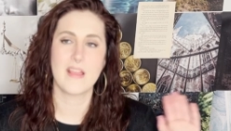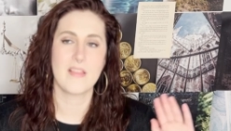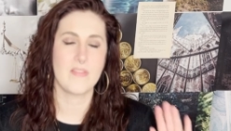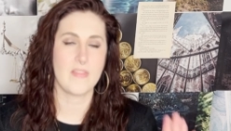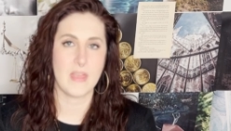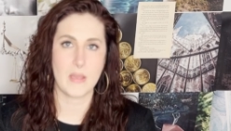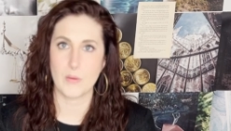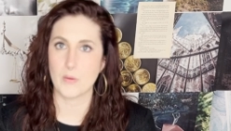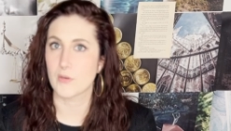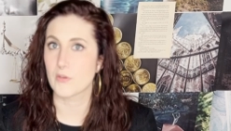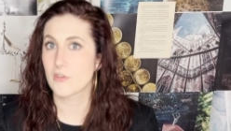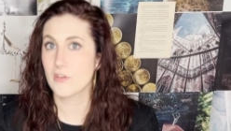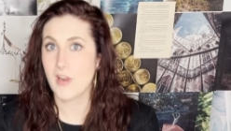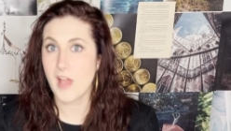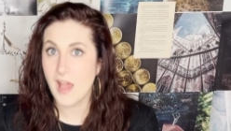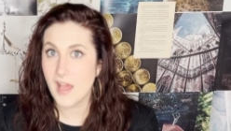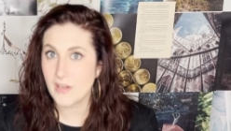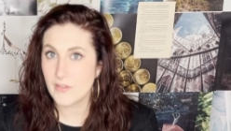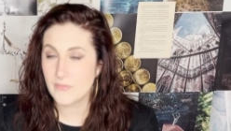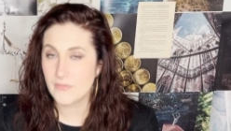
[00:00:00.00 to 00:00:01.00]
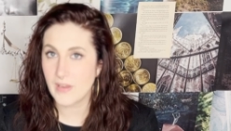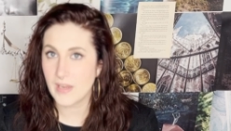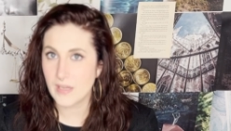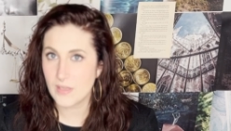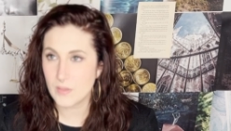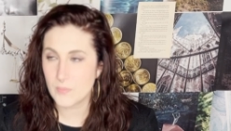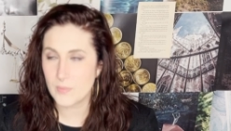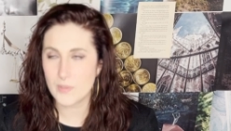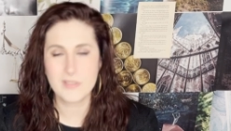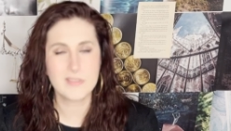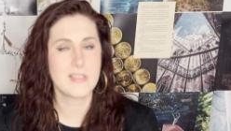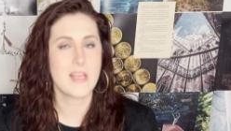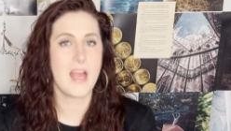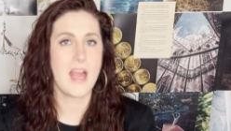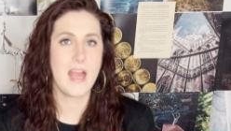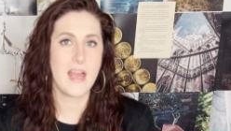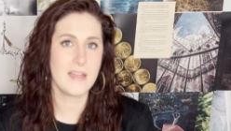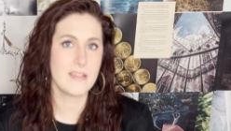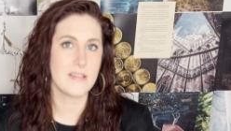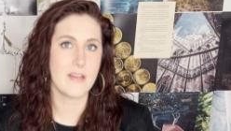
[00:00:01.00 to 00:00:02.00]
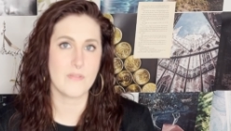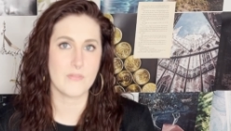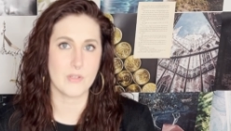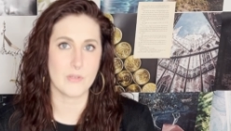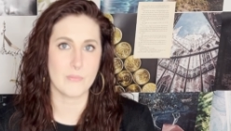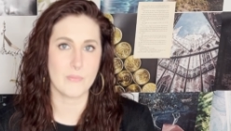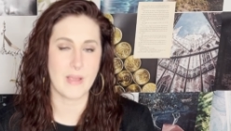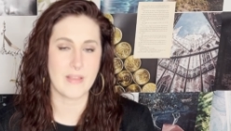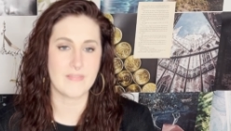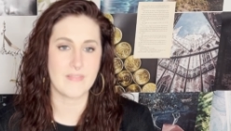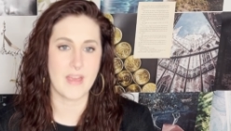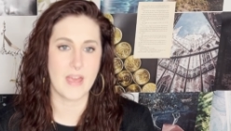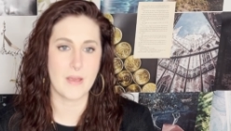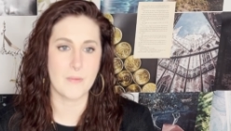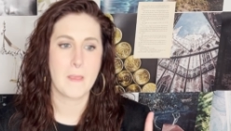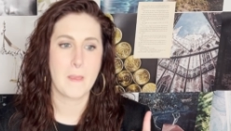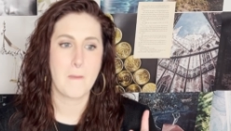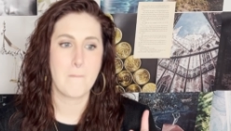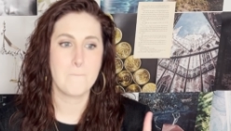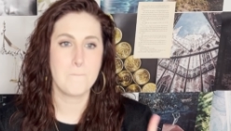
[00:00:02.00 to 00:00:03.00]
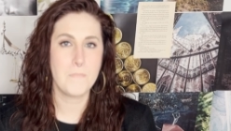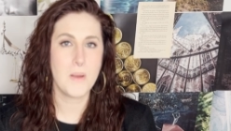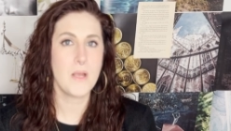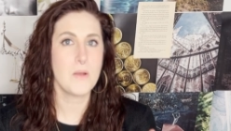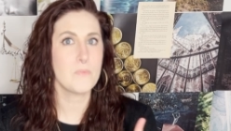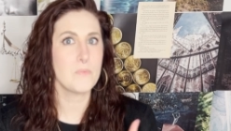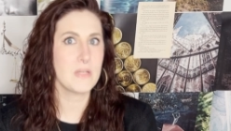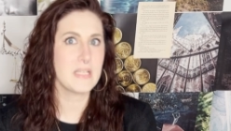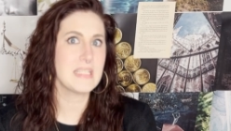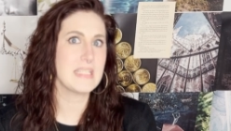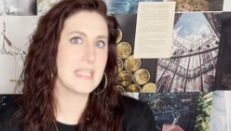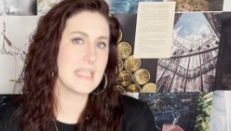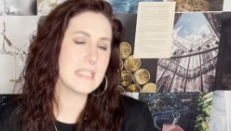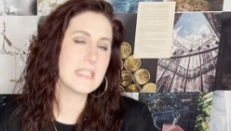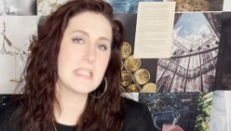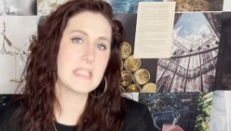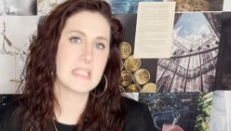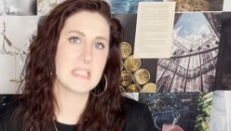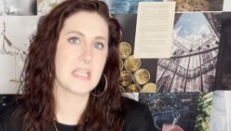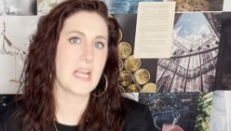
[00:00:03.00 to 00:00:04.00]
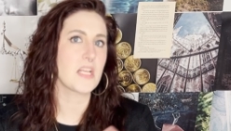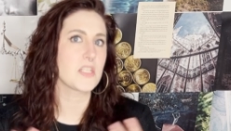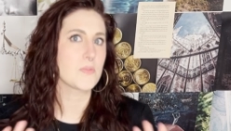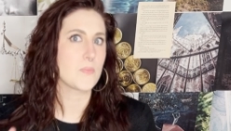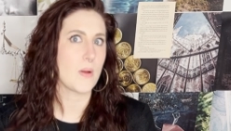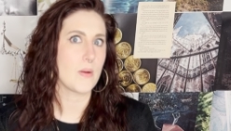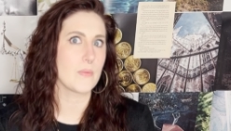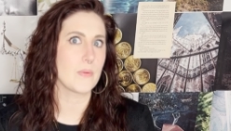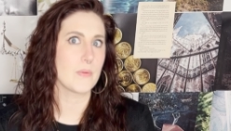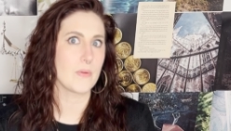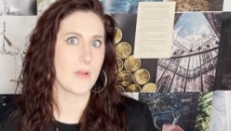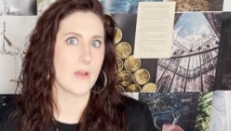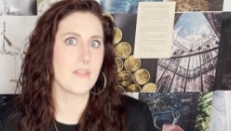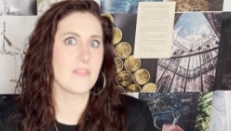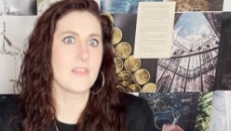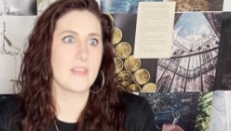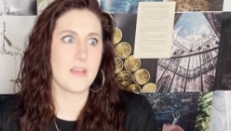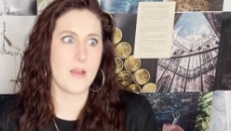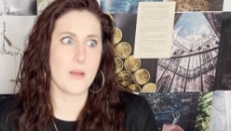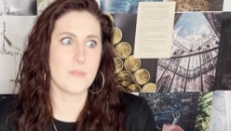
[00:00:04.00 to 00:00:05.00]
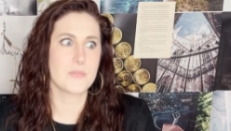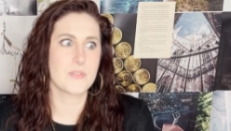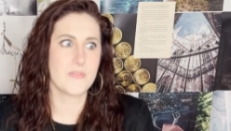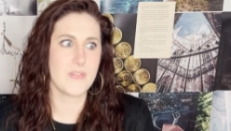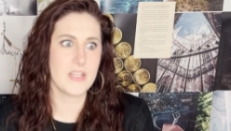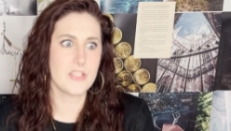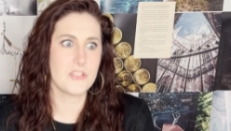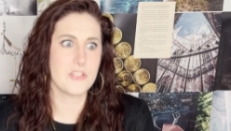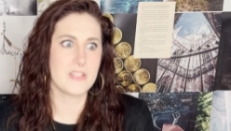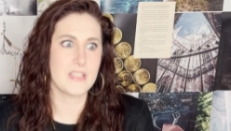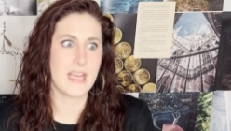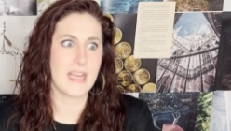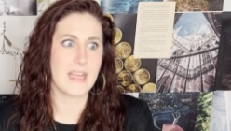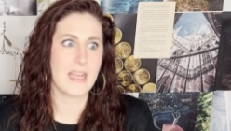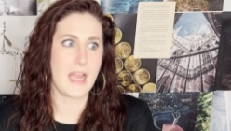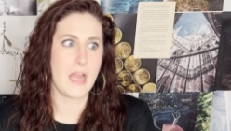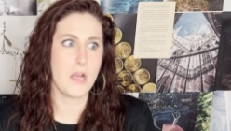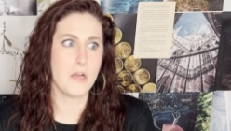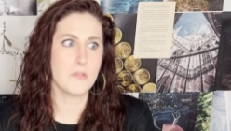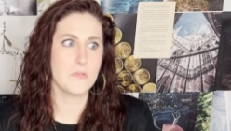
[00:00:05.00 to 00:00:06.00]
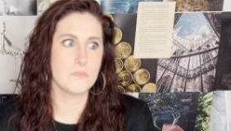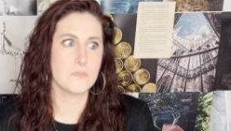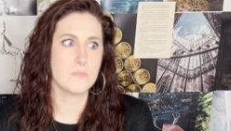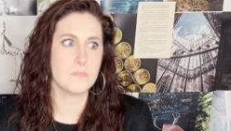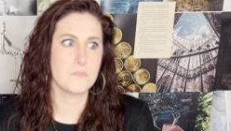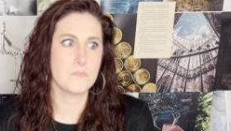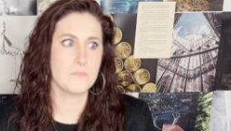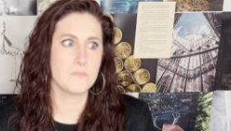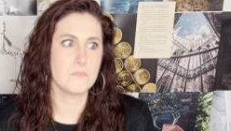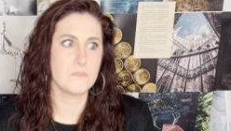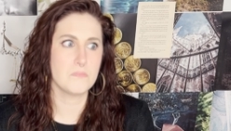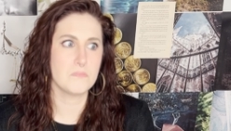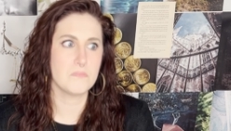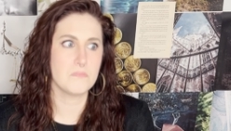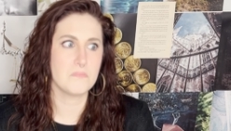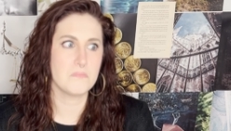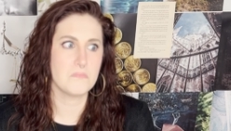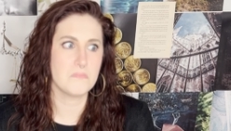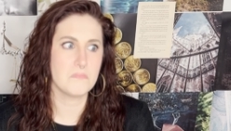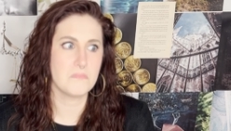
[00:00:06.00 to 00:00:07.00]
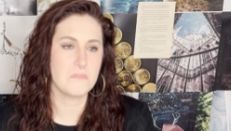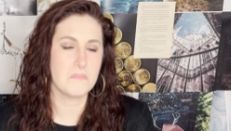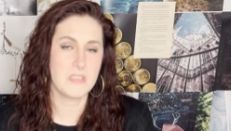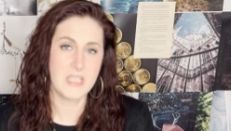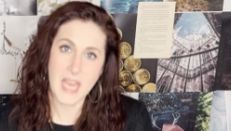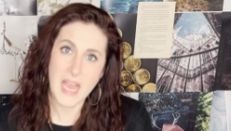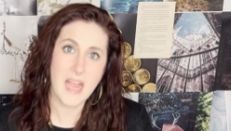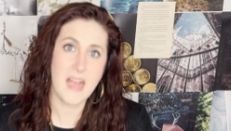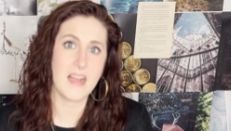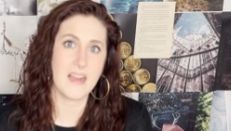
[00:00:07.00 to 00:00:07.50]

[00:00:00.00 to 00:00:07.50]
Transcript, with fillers: They were not a fan of the books, had never read them, but we did discuss while we were on the observation deck how, yeah,